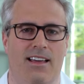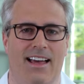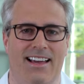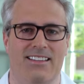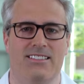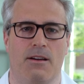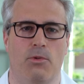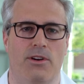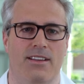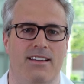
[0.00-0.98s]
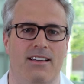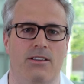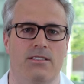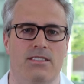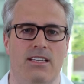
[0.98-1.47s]
Hackensack Meridian
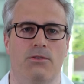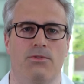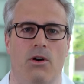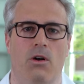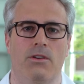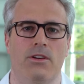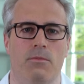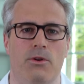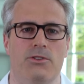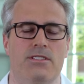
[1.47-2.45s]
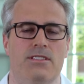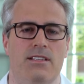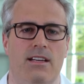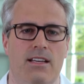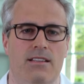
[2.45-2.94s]
Health is here for all your
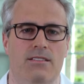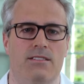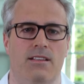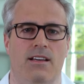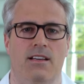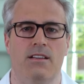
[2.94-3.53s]
emergency needs.